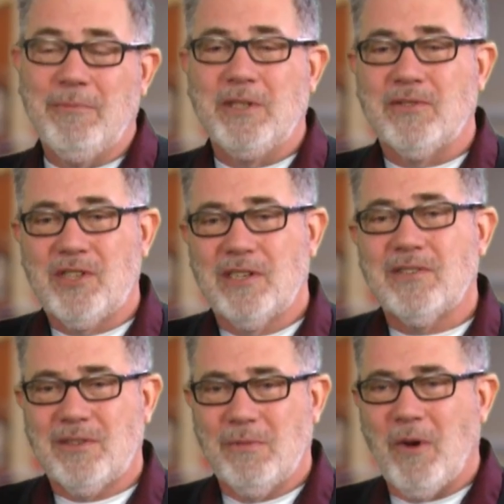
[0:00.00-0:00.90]
was
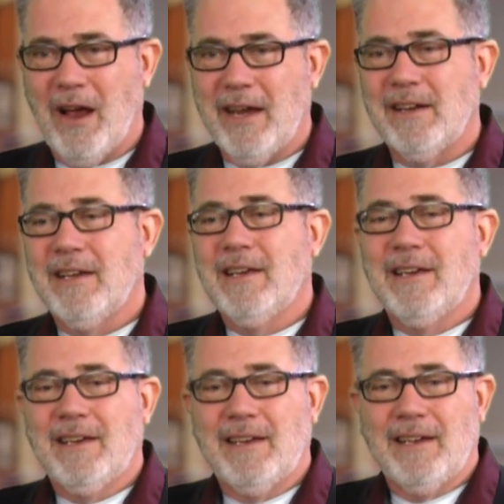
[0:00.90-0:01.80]
just the right
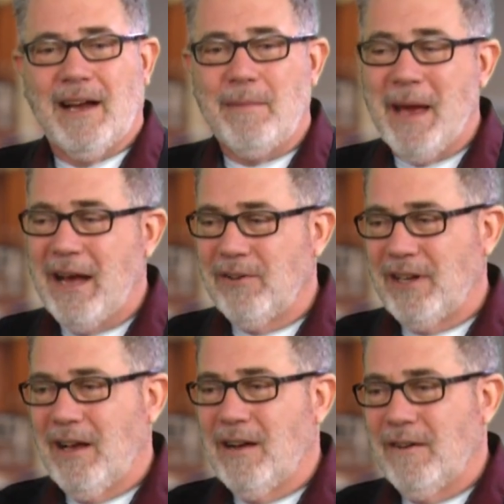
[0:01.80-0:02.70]
amount
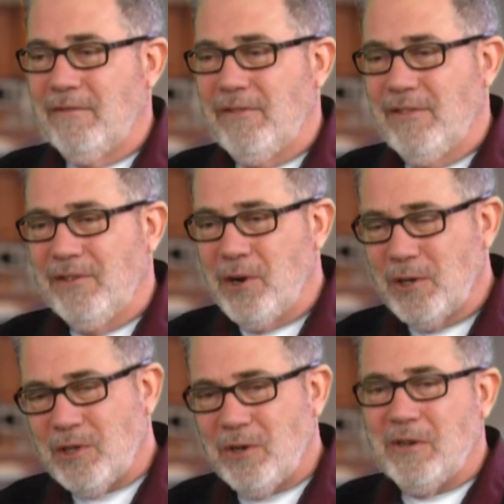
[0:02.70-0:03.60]
of
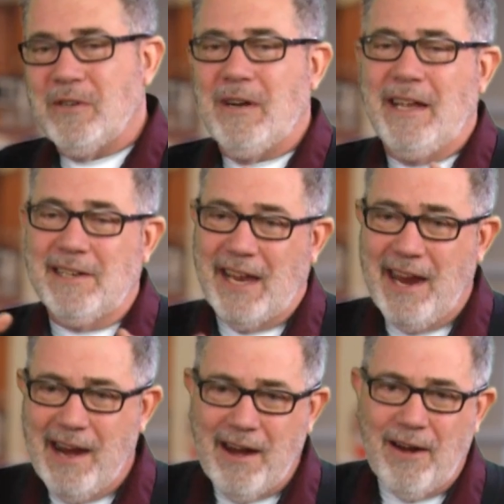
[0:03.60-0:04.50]
nurture and
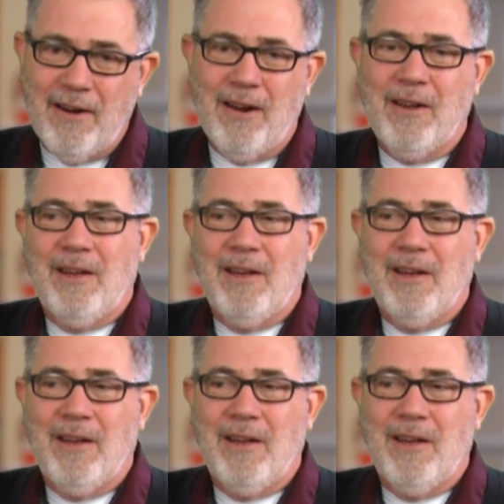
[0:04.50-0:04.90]
care